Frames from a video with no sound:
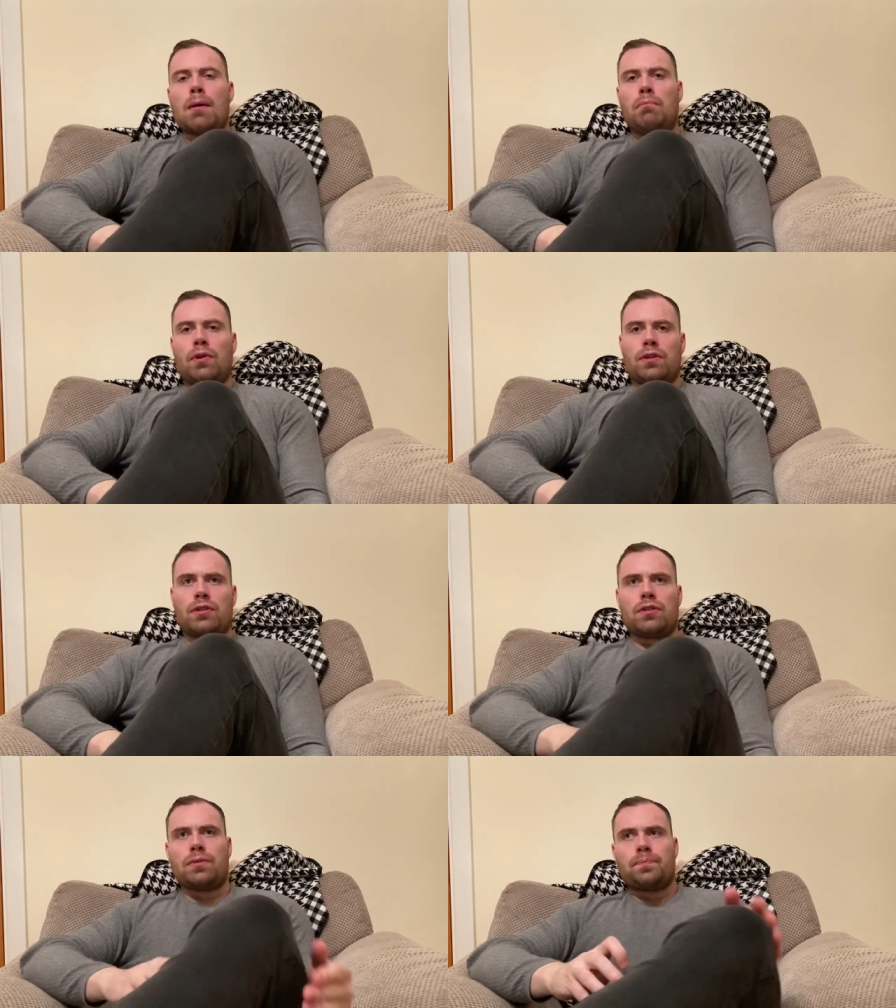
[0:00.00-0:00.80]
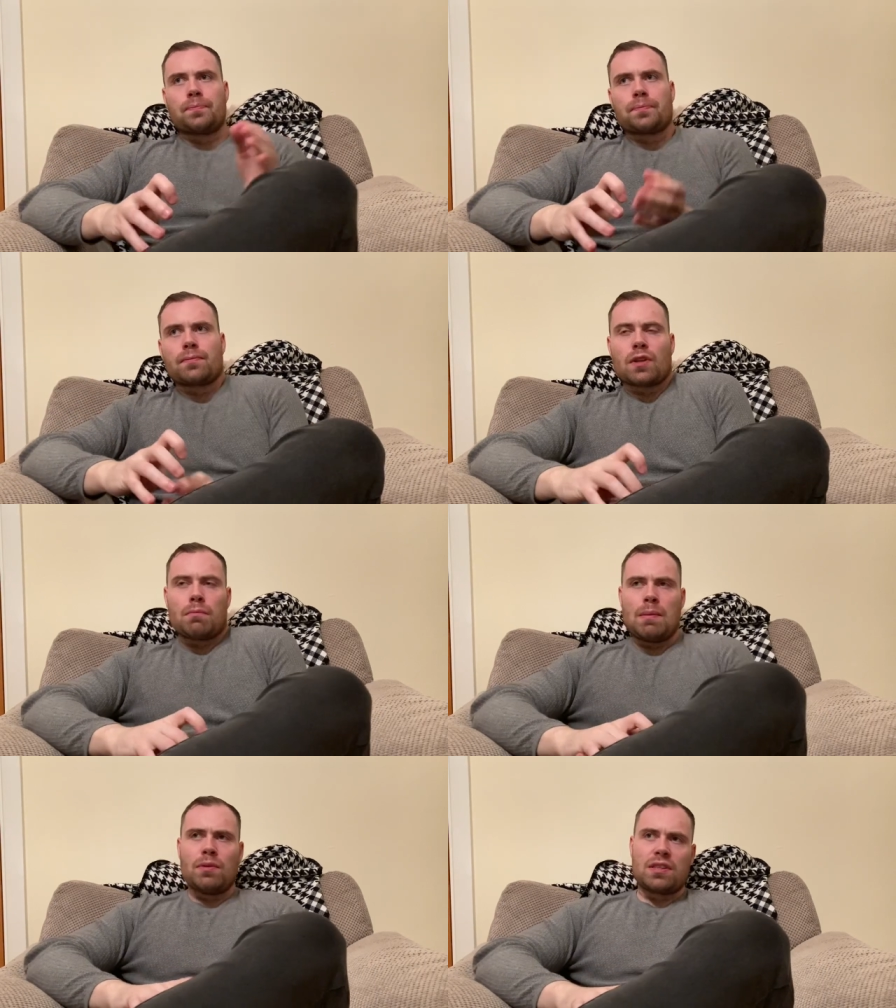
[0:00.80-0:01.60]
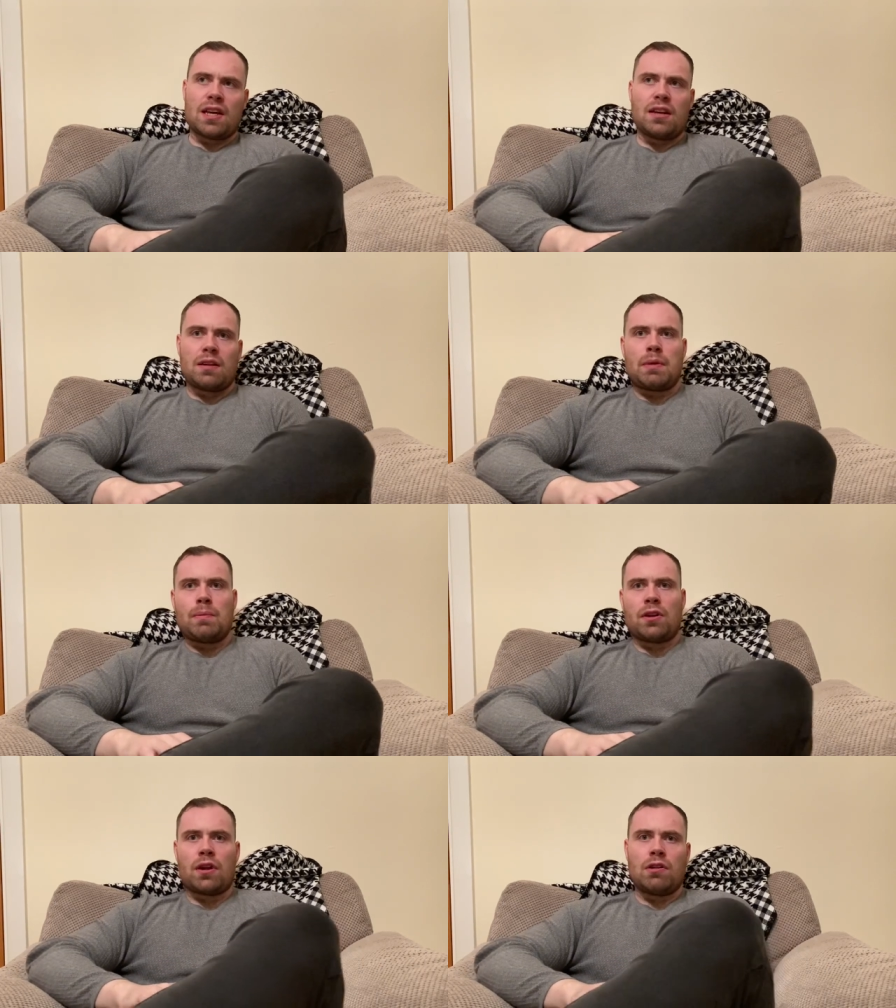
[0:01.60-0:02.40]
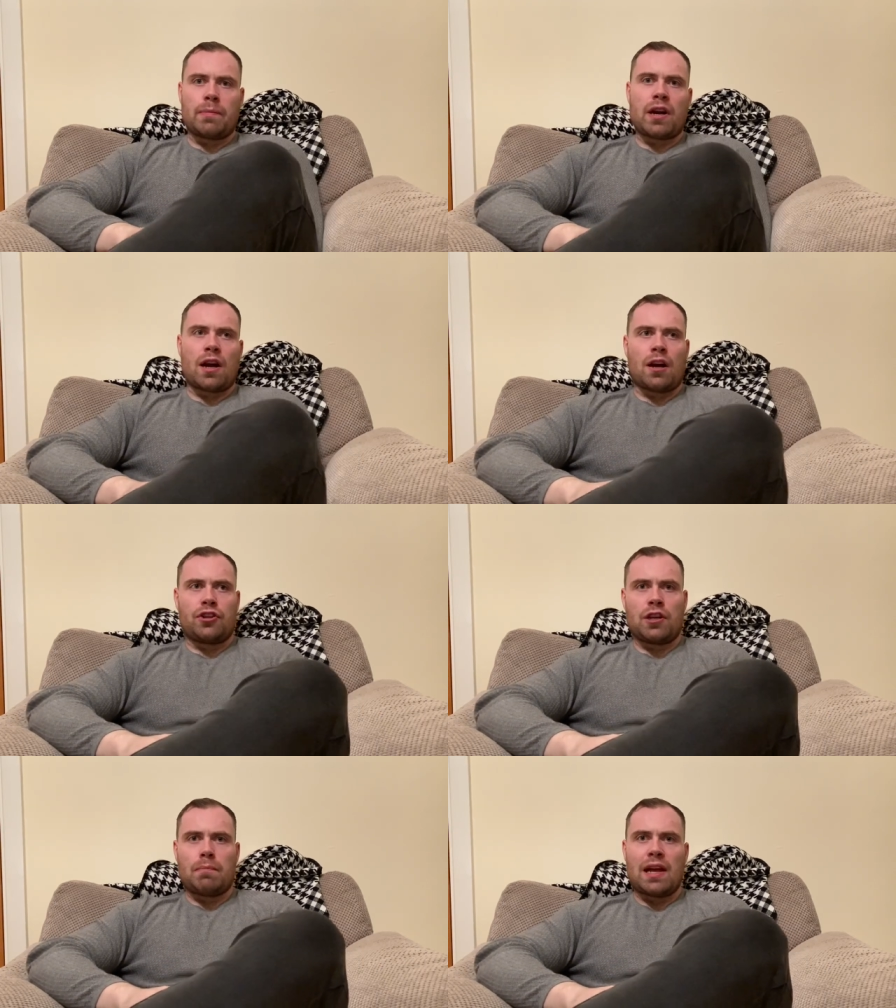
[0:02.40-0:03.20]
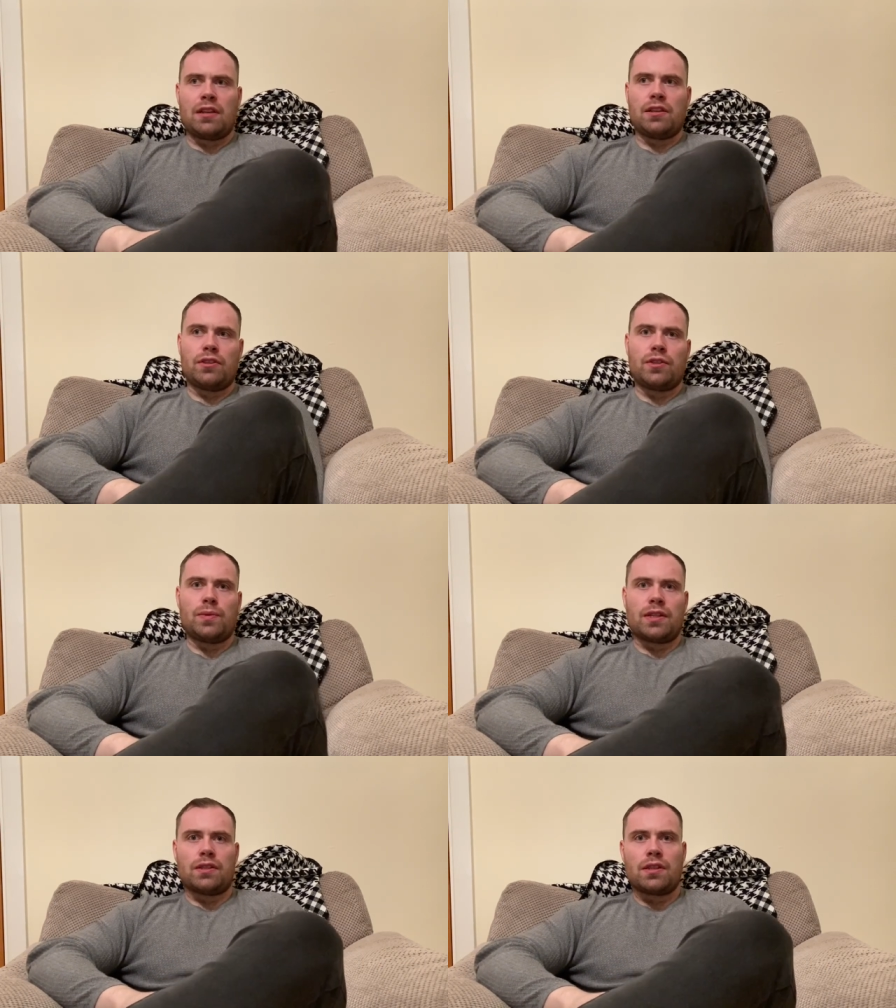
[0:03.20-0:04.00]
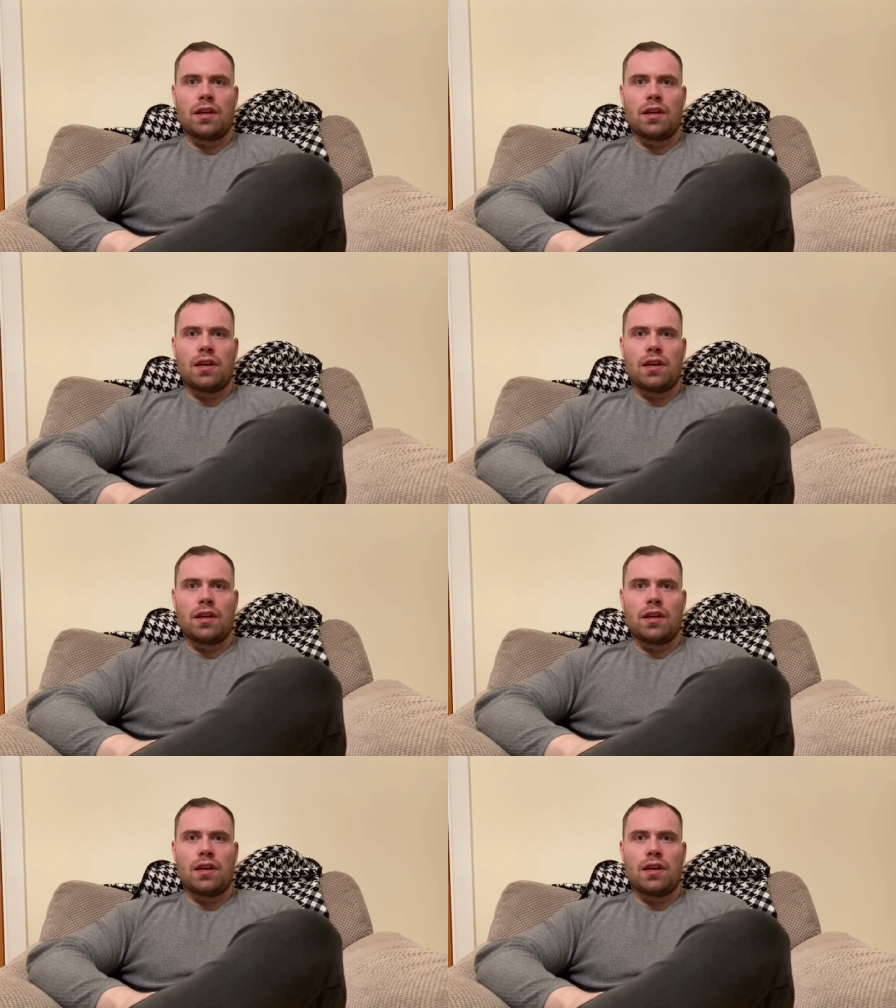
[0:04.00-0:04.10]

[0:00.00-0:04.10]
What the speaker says: But people are saying people are going a bit harsh on Bellew, and